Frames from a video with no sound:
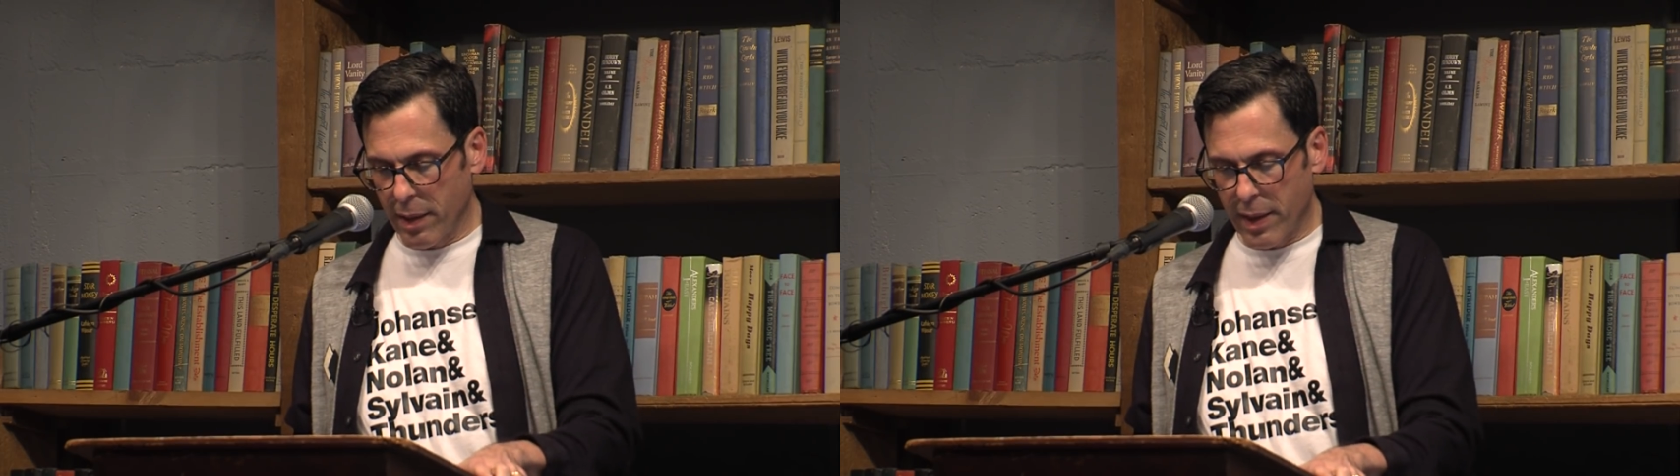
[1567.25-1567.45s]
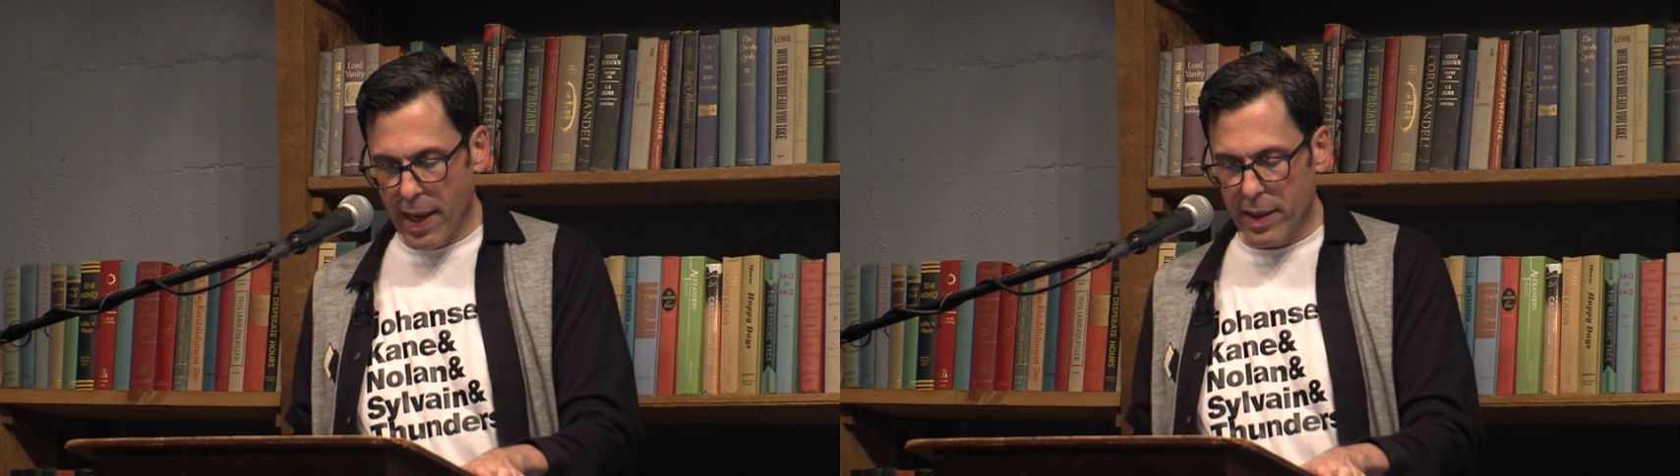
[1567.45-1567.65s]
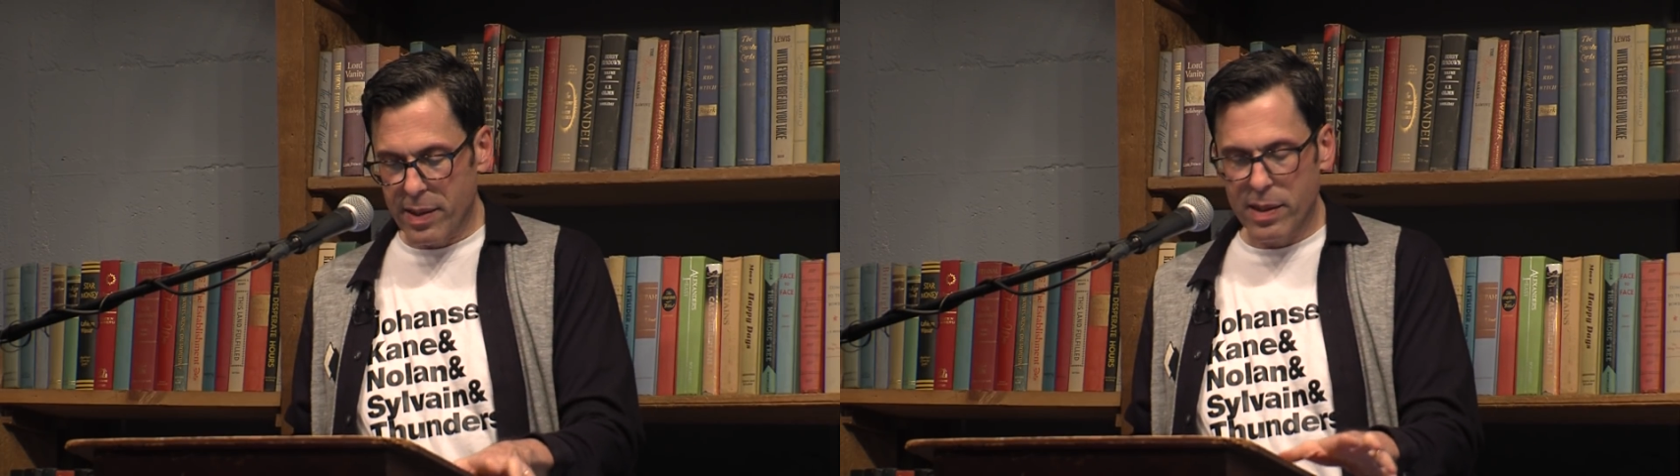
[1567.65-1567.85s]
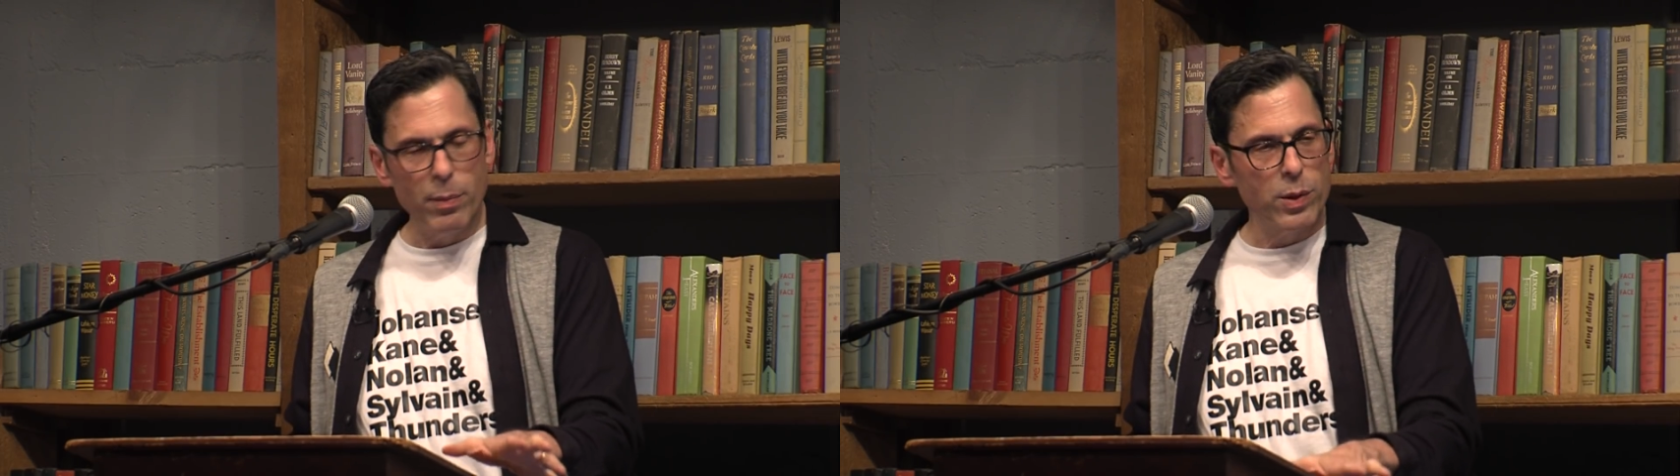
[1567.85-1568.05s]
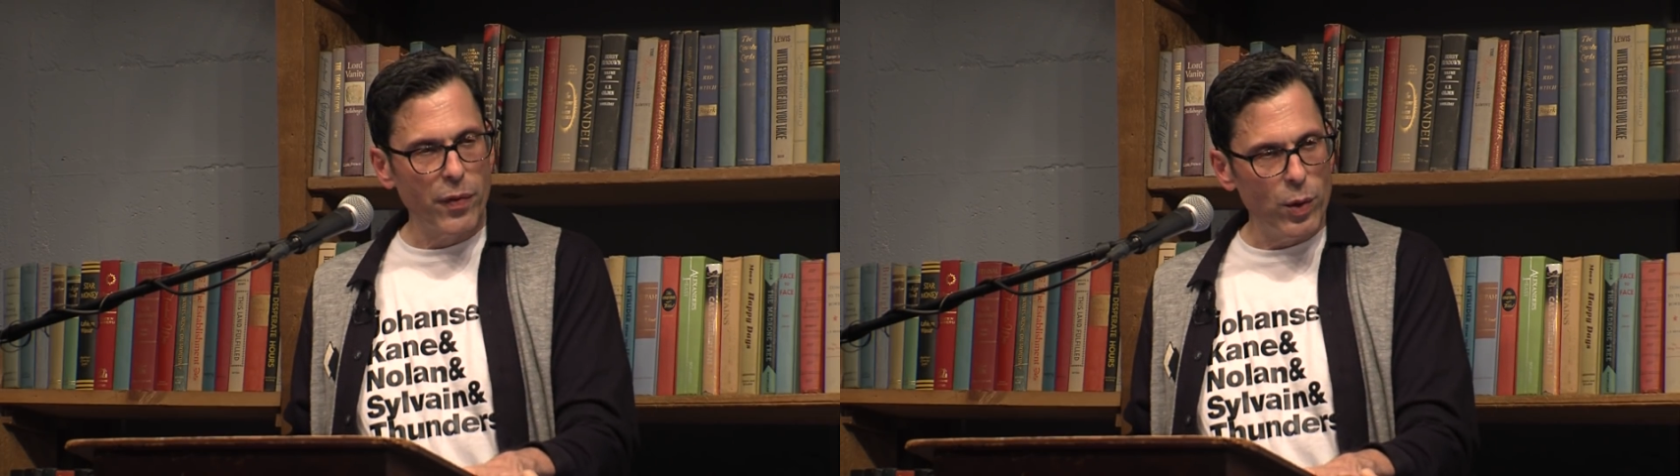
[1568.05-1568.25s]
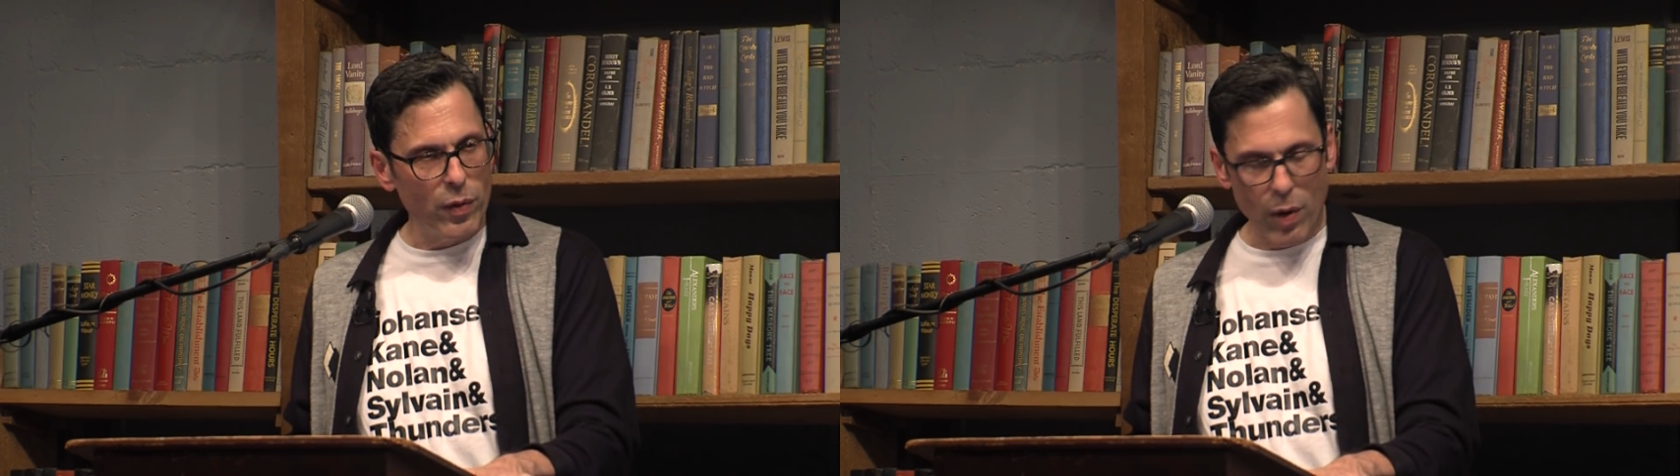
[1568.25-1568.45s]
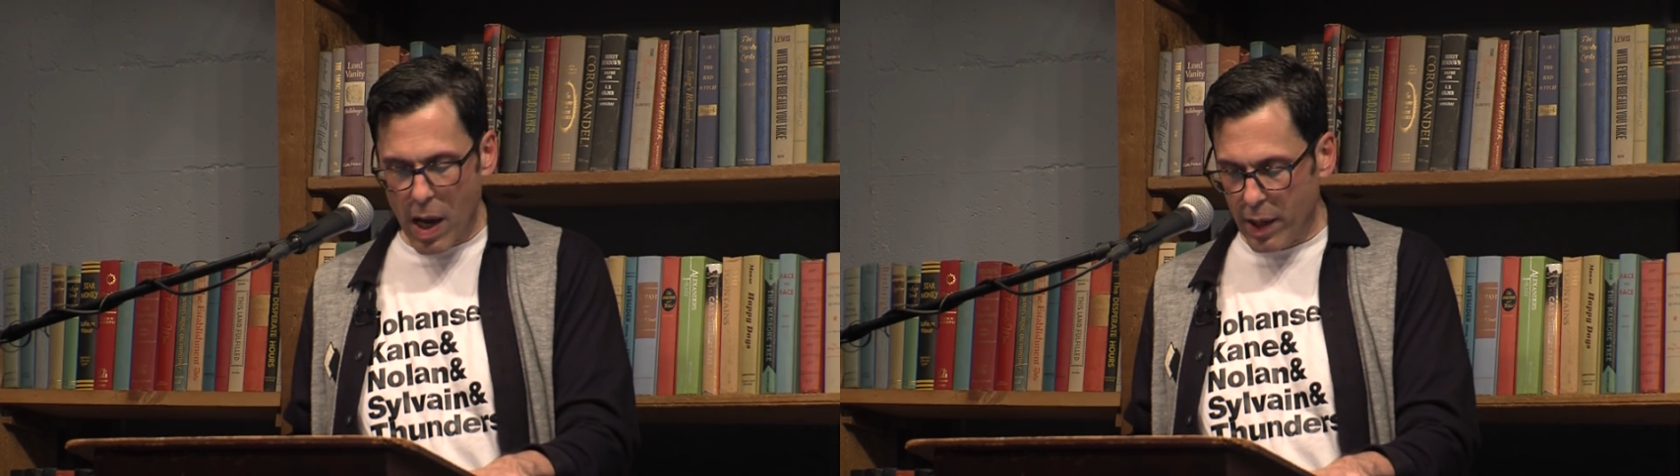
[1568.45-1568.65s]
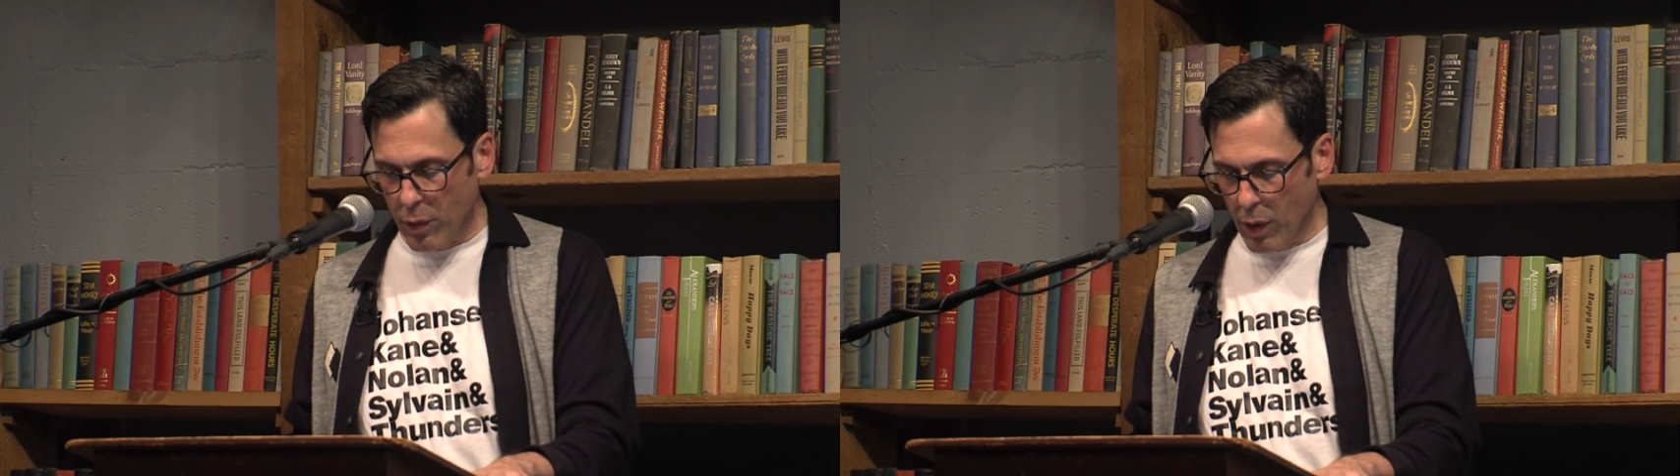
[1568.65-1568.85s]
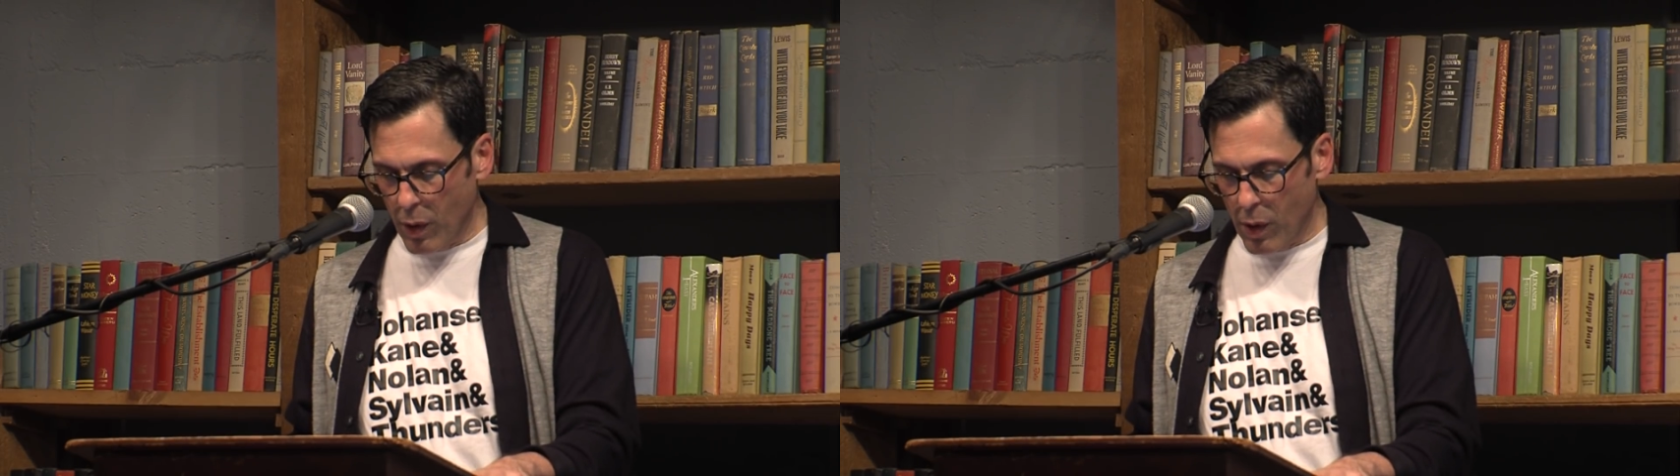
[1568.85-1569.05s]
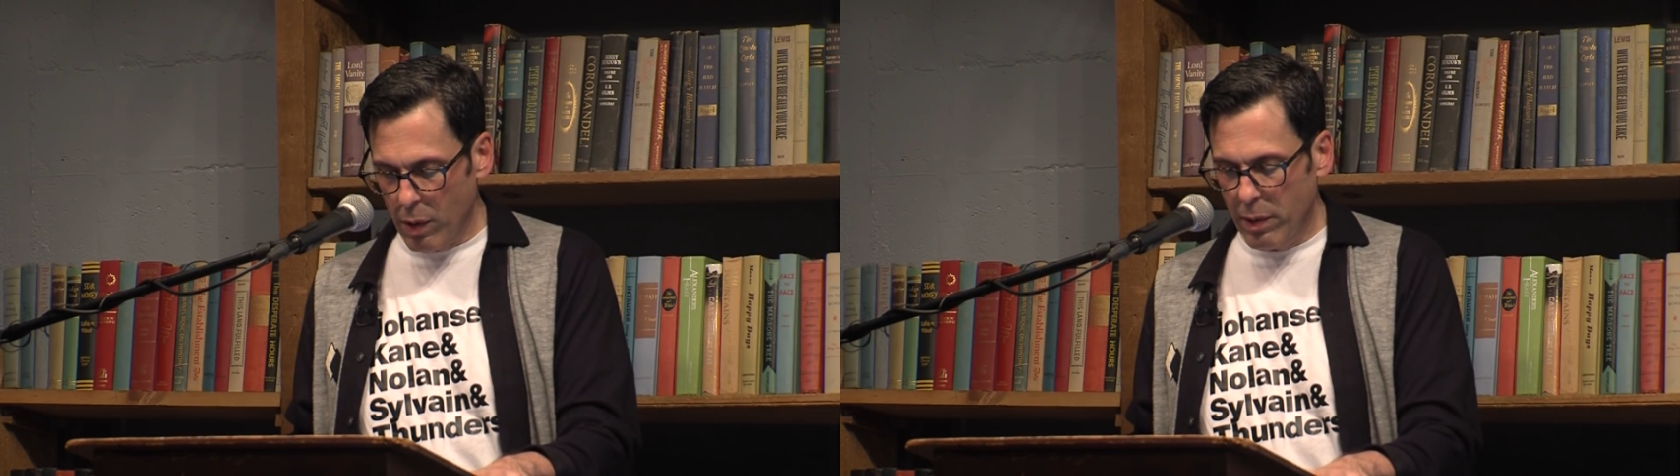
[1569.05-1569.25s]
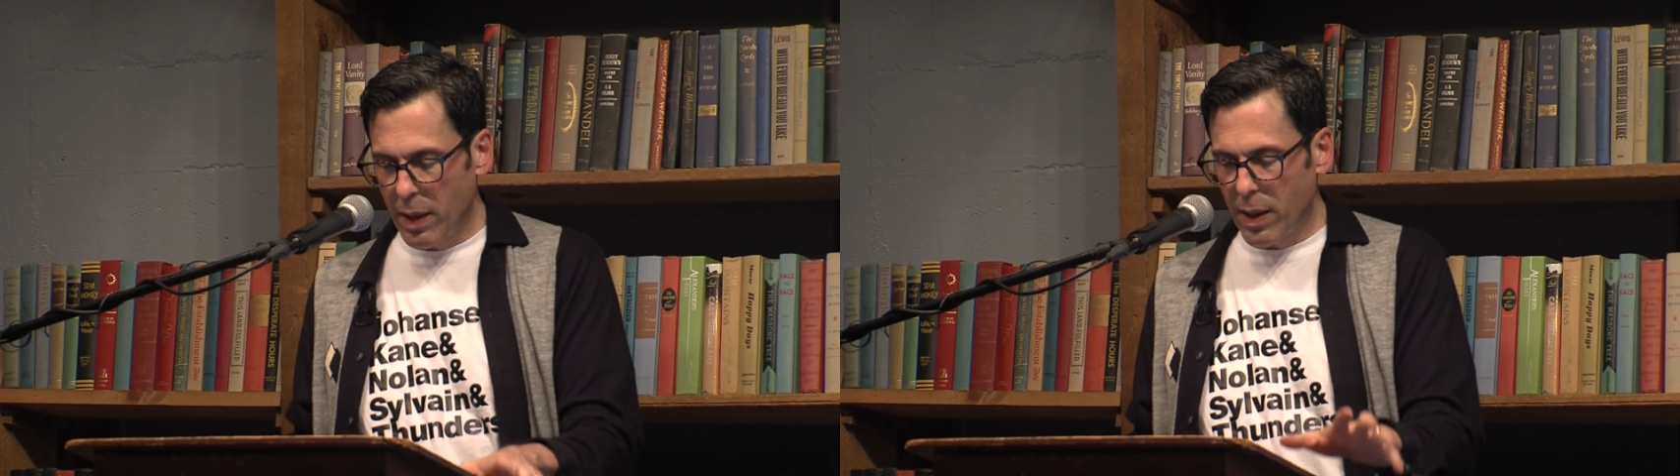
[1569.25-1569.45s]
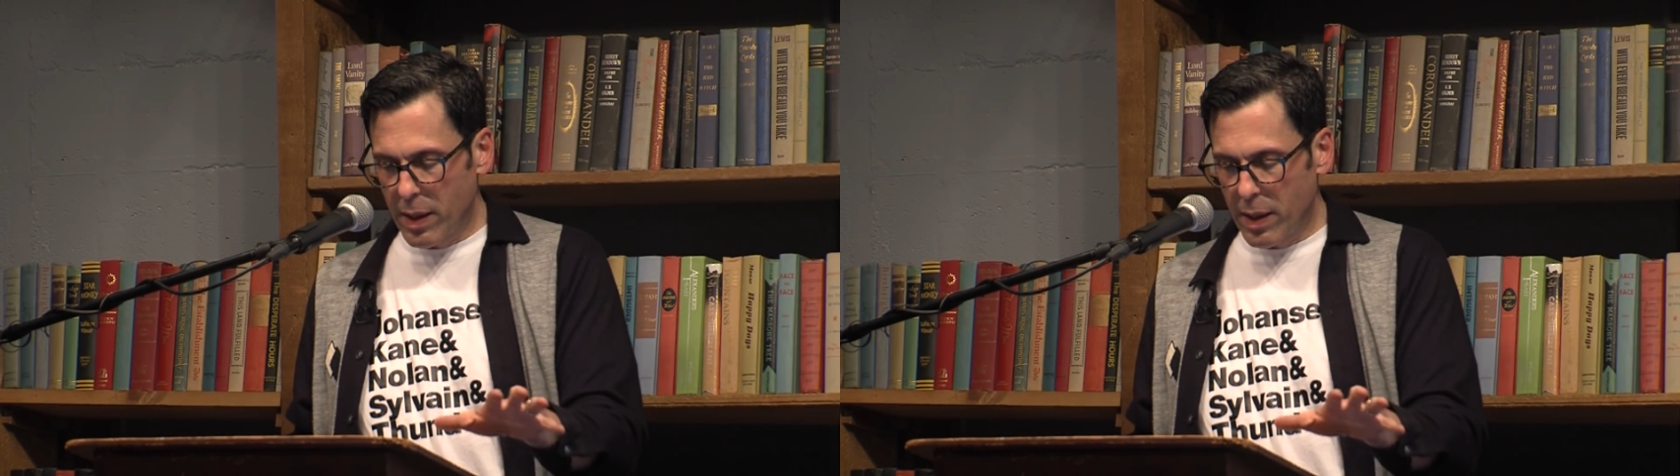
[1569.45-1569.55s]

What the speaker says: They had a similar view of rock and roll.